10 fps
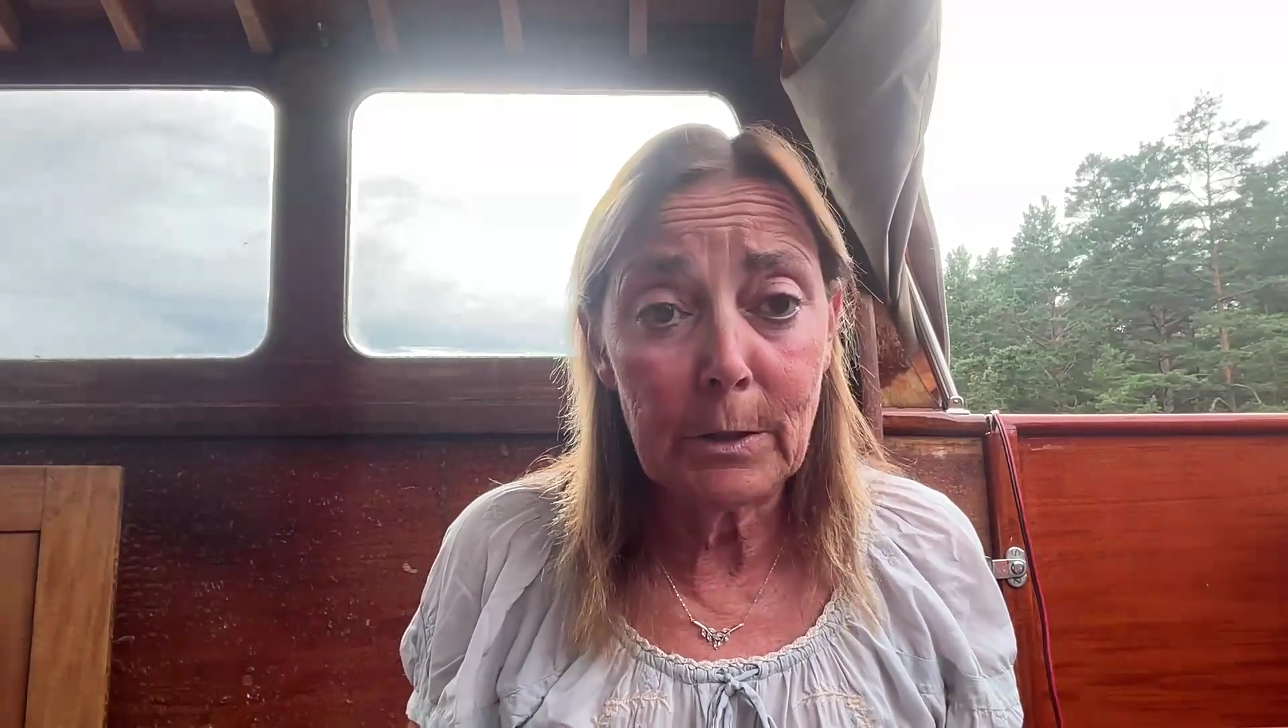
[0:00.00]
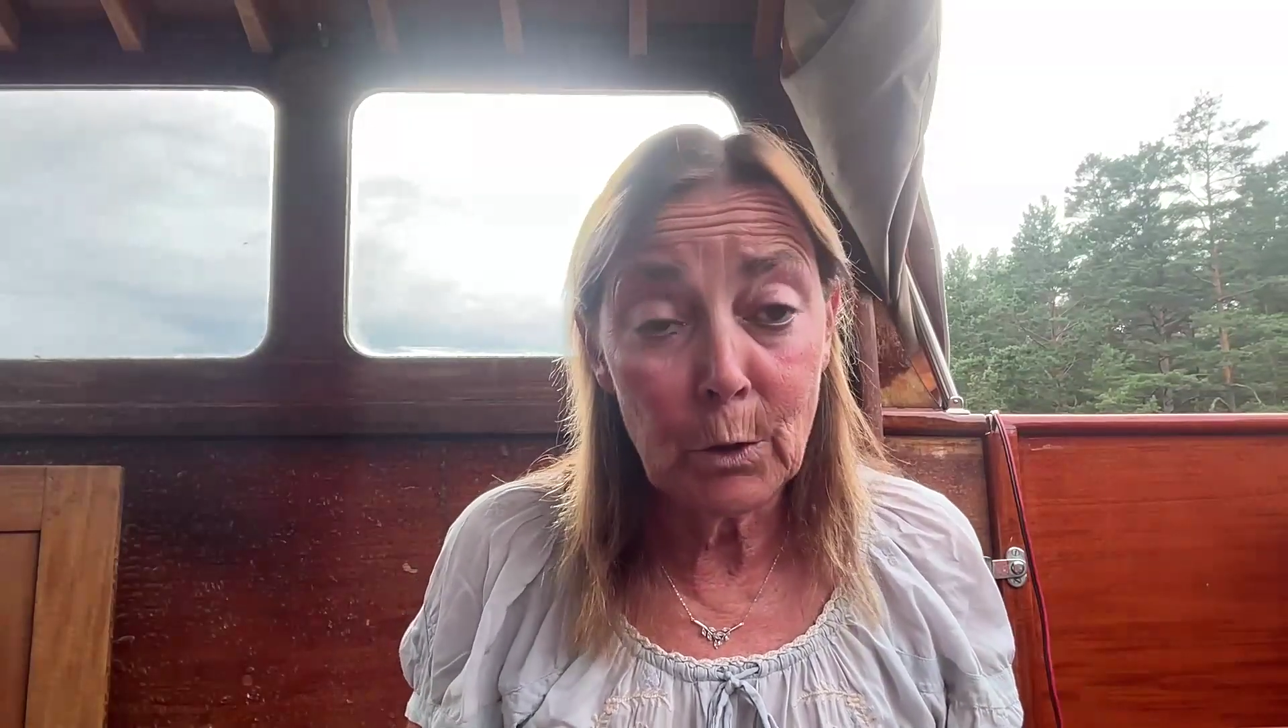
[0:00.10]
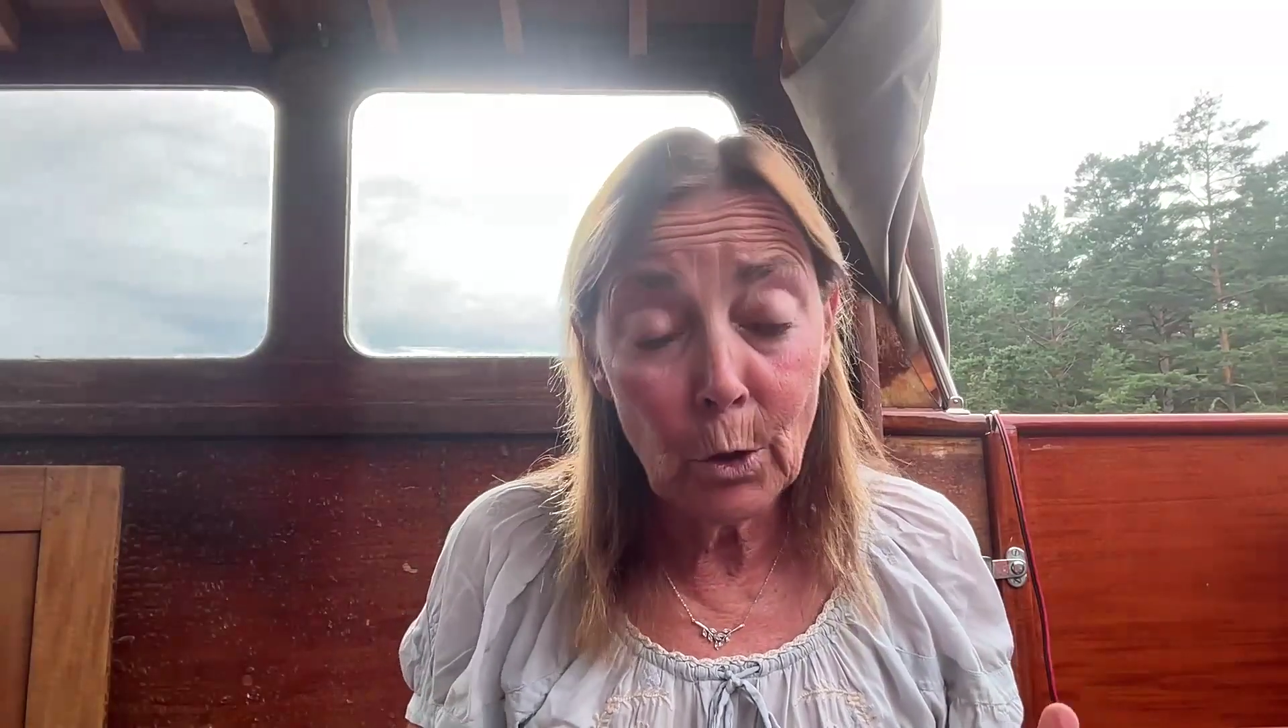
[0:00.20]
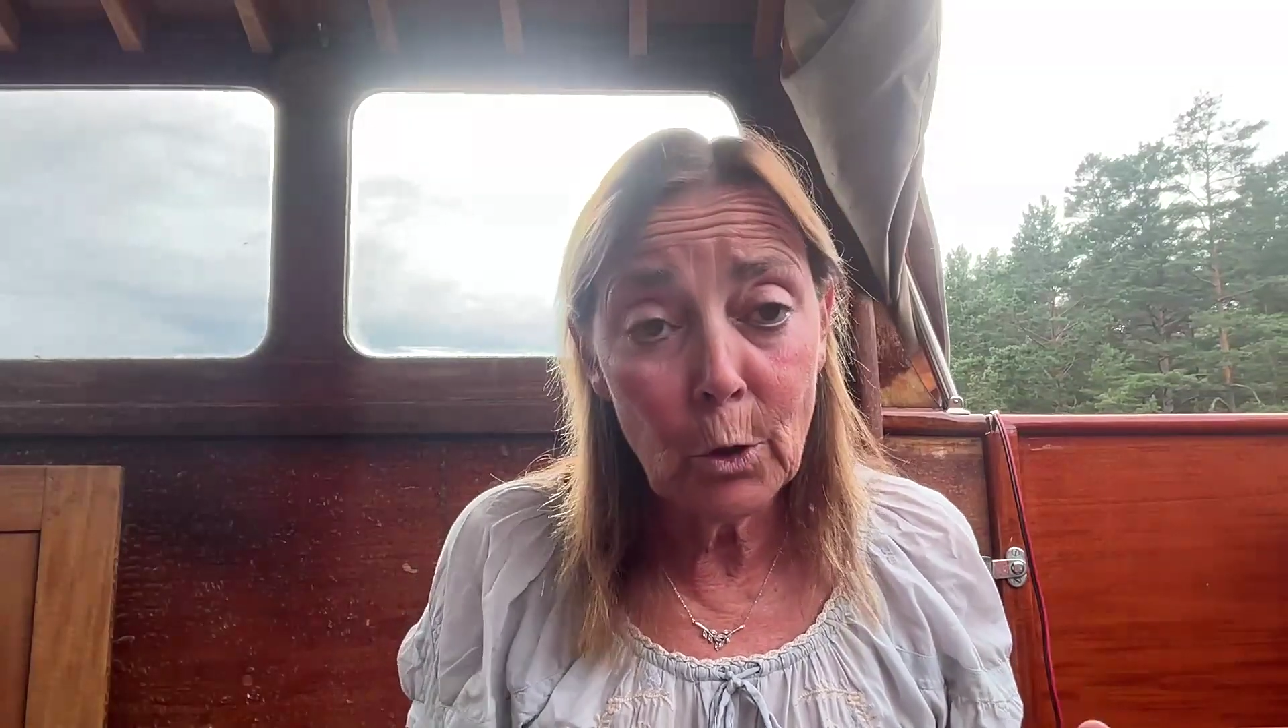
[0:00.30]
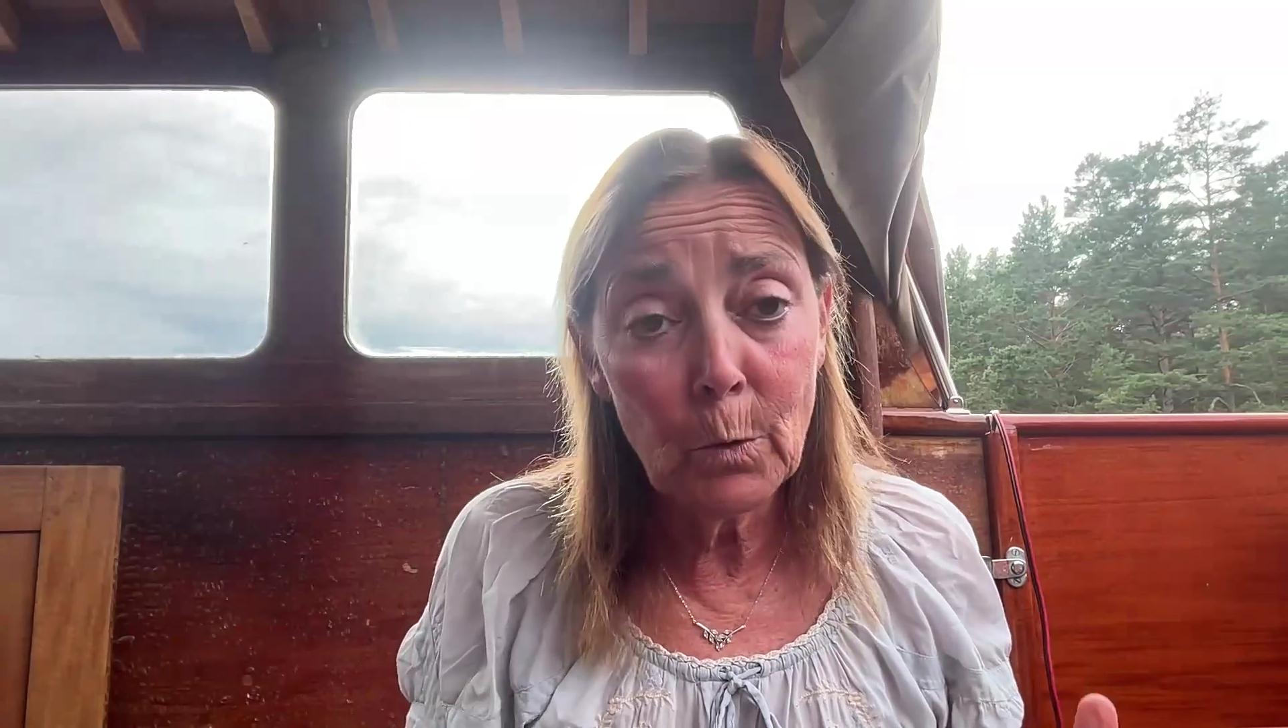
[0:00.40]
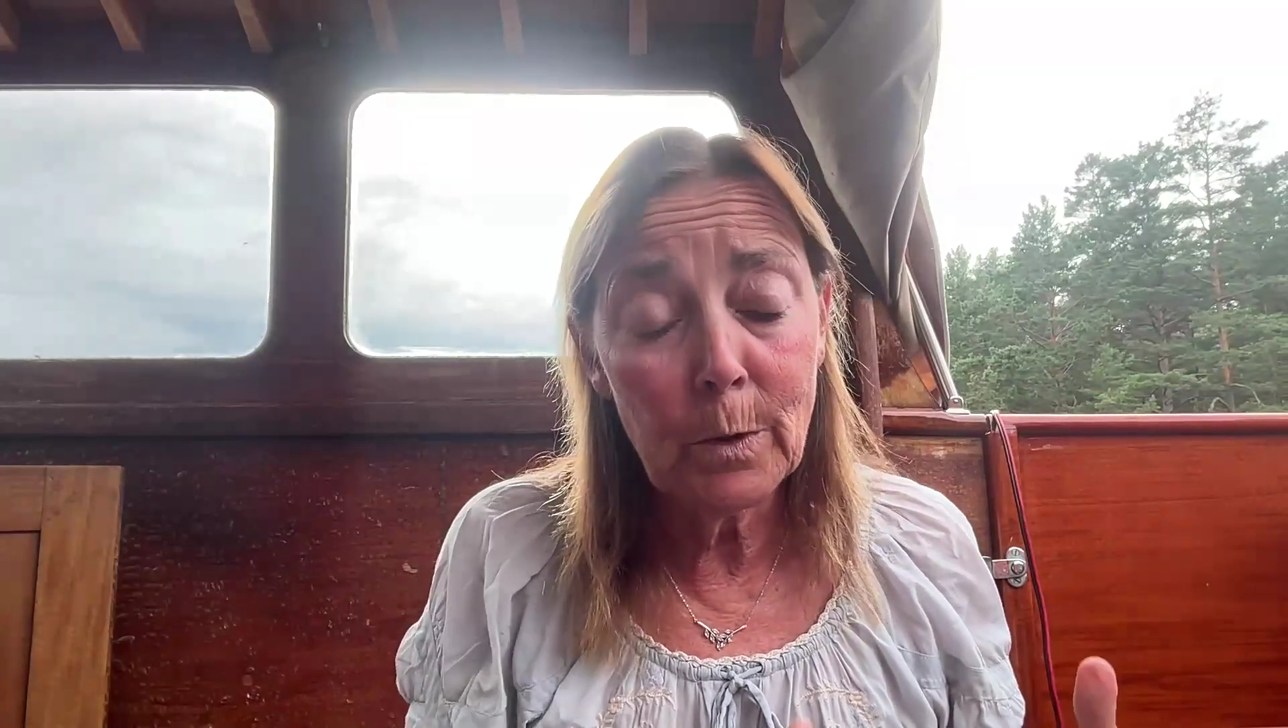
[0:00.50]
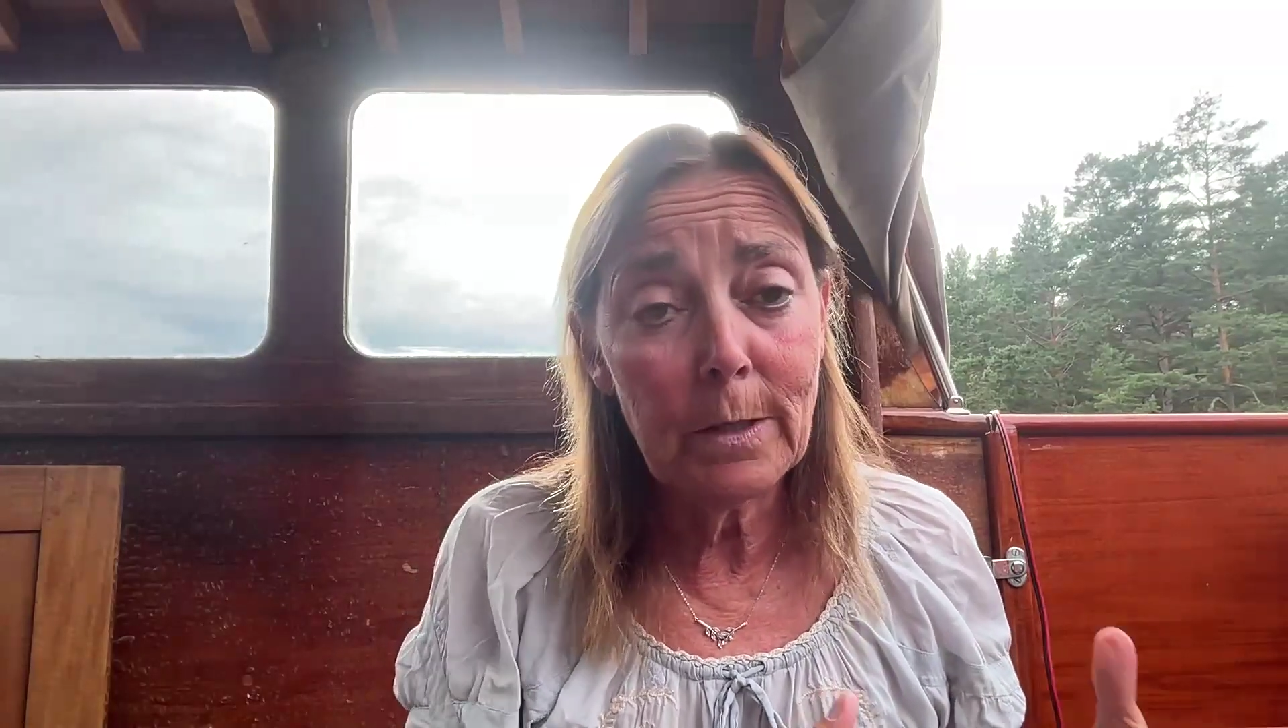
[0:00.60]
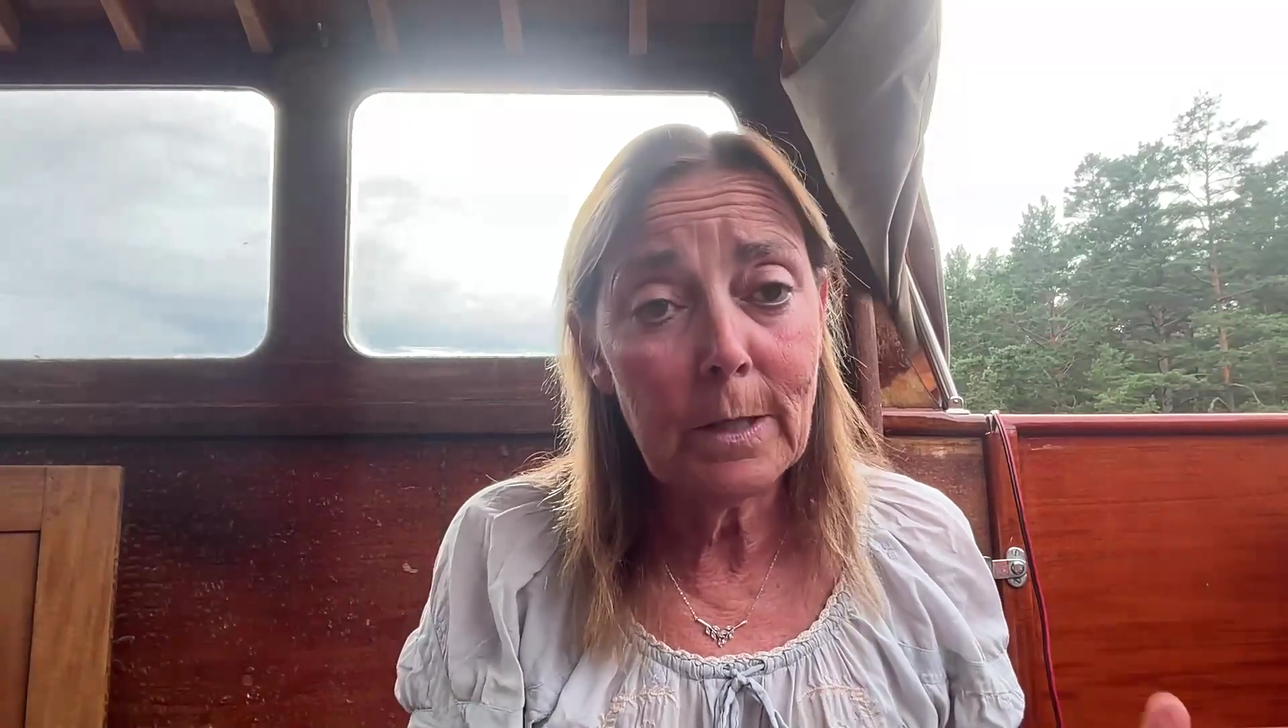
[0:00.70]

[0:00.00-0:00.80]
is not only